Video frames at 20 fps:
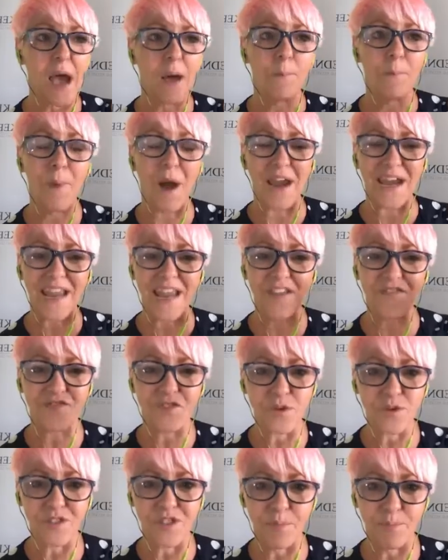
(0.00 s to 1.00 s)
But if
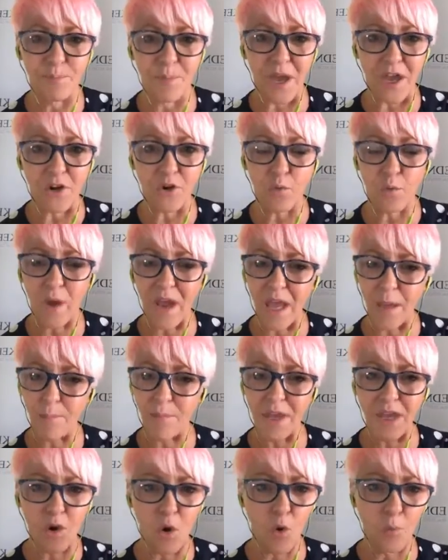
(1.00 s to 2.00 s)
there's a better way,
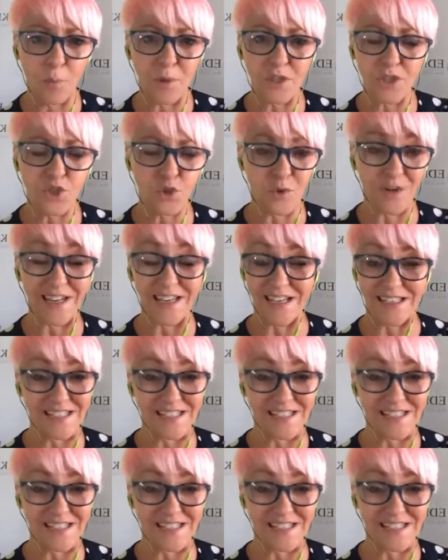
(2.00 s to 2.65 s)
be open to it.